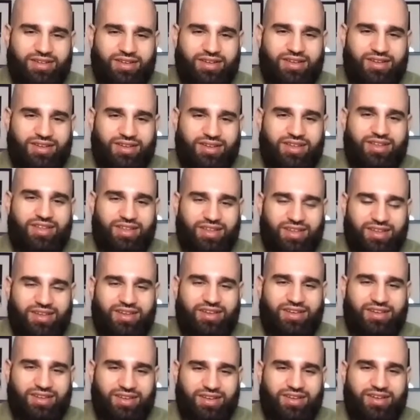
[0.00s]
That's a good move.
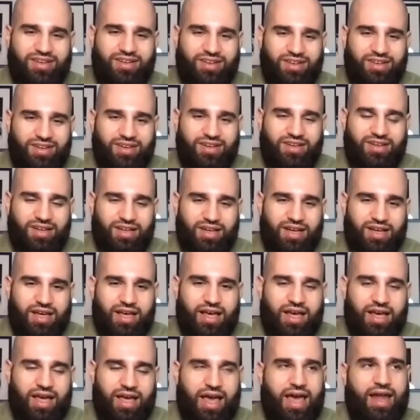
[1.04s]
That's a really good
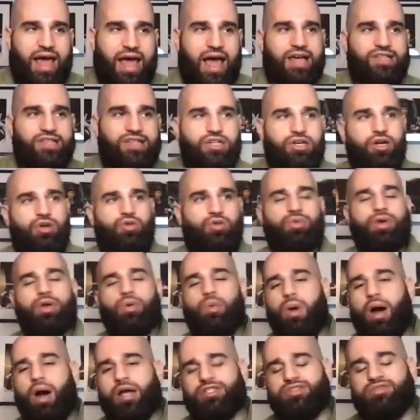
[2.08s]
move. And it has good
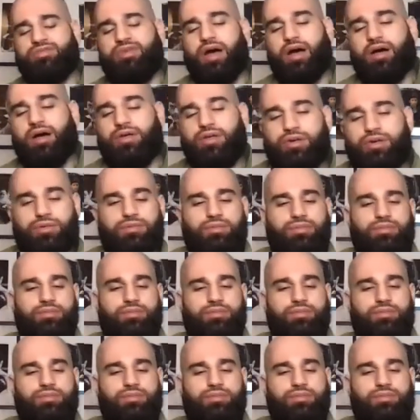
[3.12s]
rewatch value.